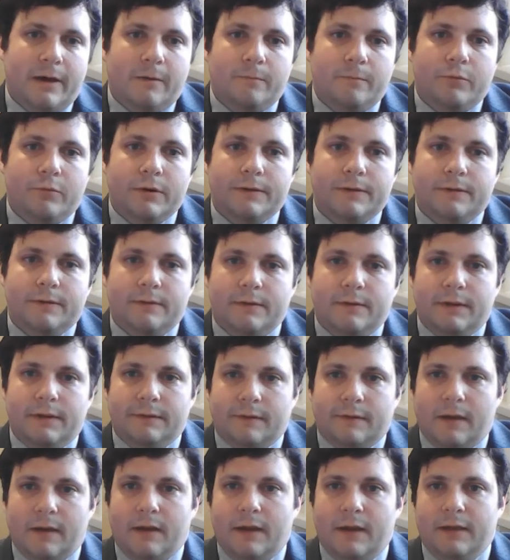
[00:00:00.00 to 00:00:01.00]
Britain as
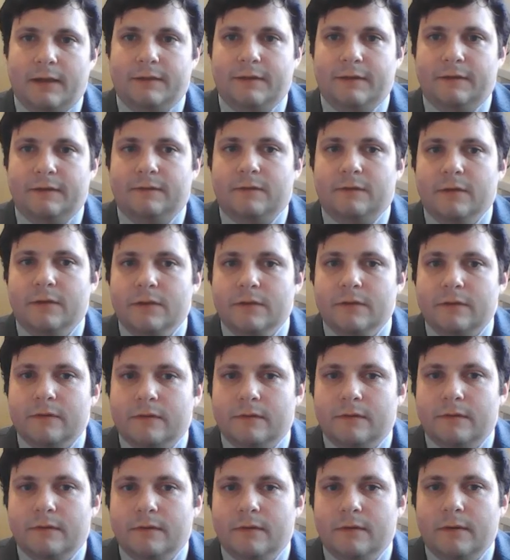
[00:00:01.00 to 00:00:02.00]
a distant
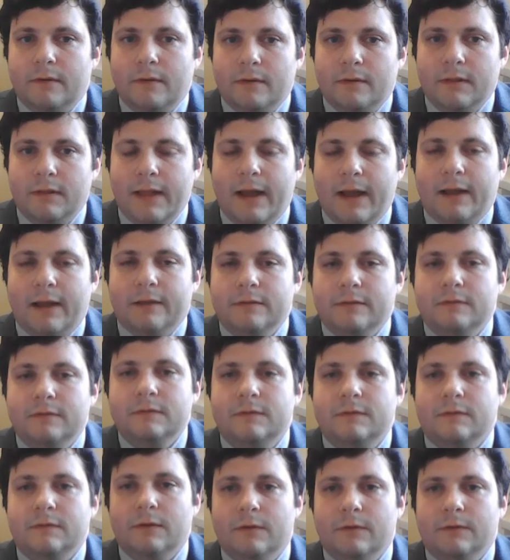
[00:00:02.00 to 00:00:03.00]
land,
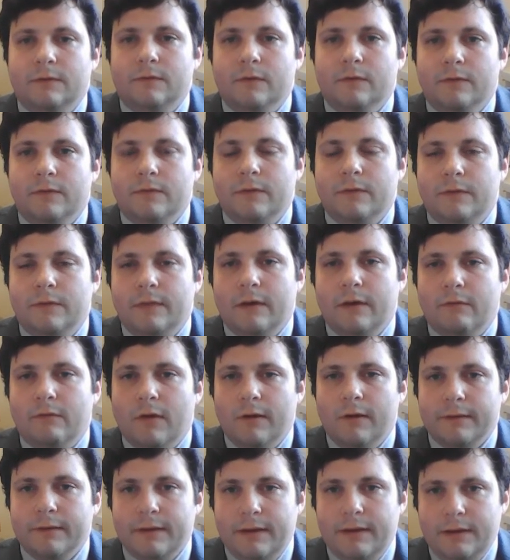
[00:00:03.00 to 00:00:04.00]
so it's not that there
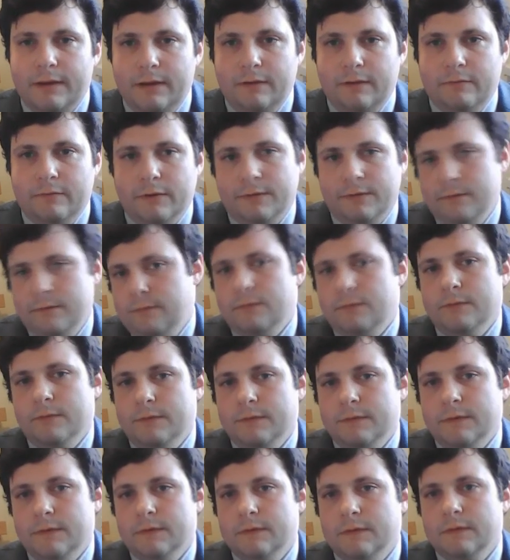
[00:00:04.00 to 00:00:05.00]
aren't any written
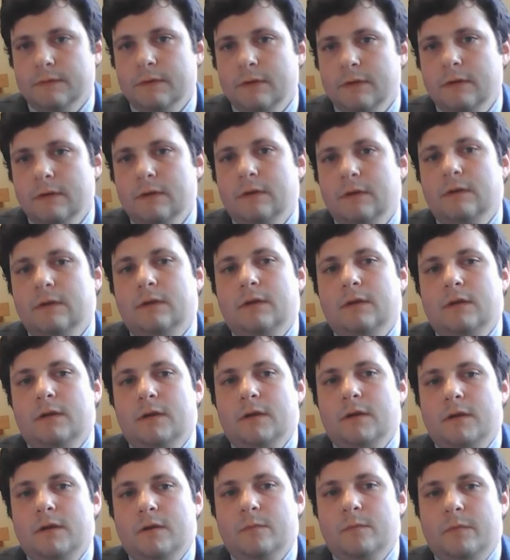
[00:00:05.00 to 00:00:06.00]
sources
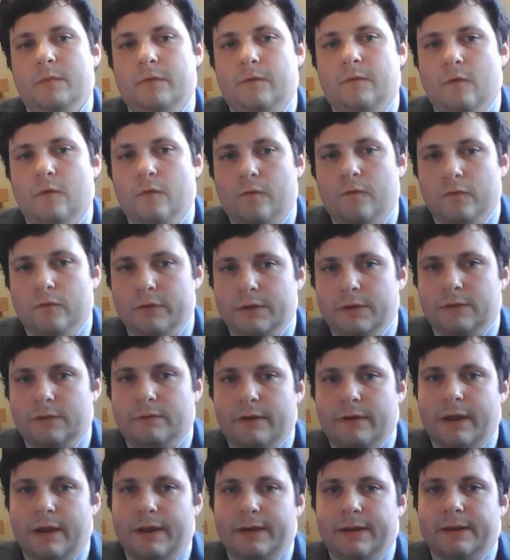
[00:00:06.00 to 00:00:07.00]
before
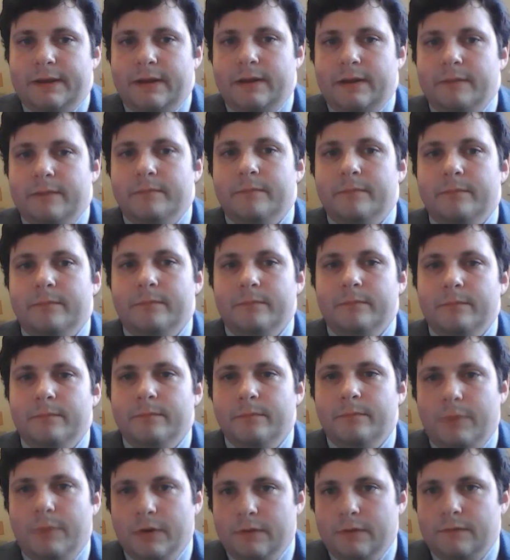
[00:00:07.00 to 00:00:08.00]
43 AD,
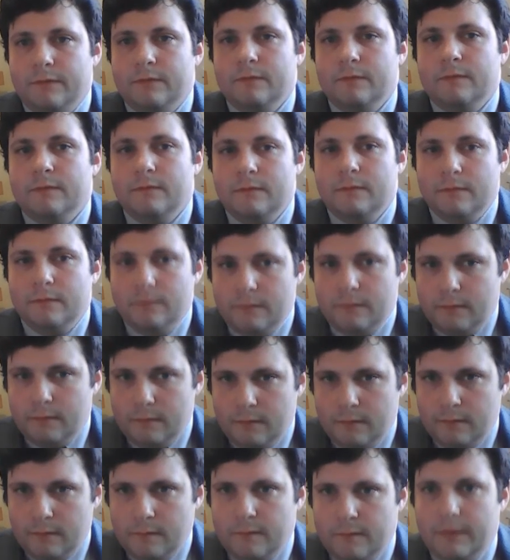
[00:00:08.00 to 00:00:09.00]
but
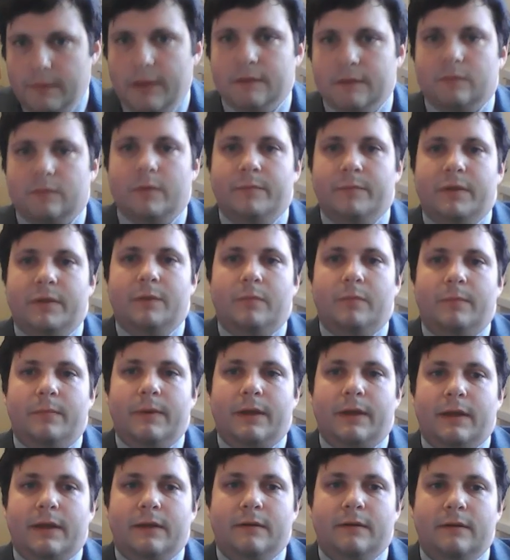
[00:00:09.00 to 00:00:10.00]
that's when people
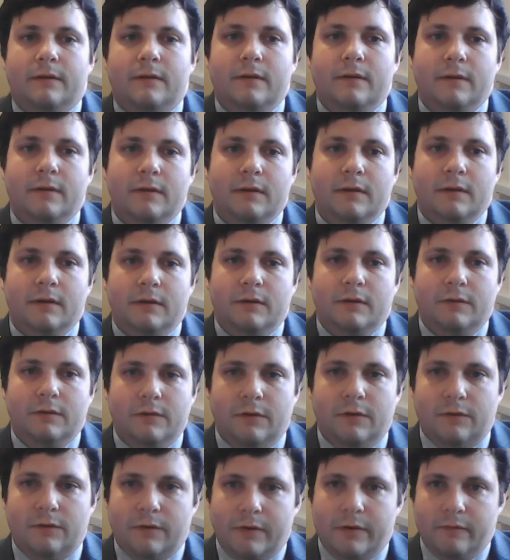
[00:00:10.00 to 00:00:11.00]
begin
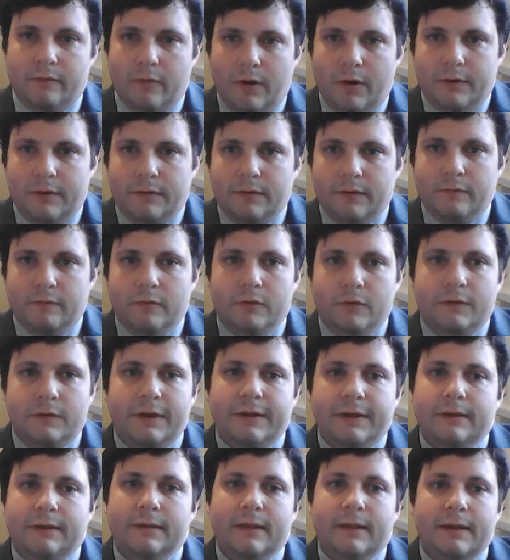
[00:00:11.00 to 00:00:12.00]
using writing
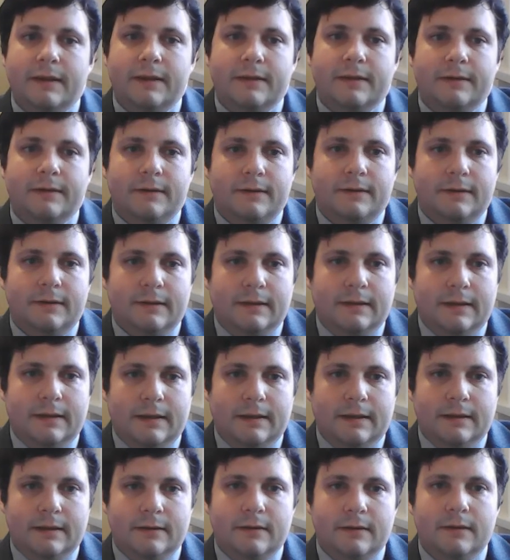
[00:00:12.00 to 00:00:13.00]
routinely
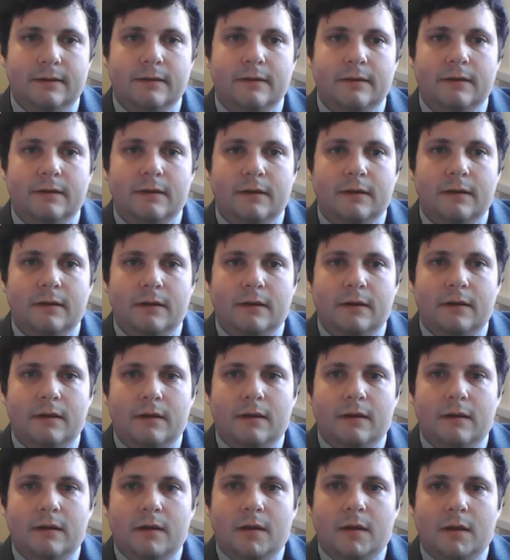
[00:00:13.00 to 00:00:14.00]
in
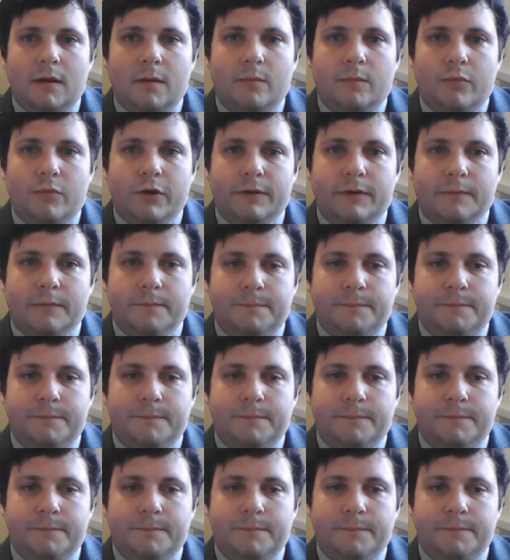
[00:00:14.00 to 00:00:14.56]
Britain.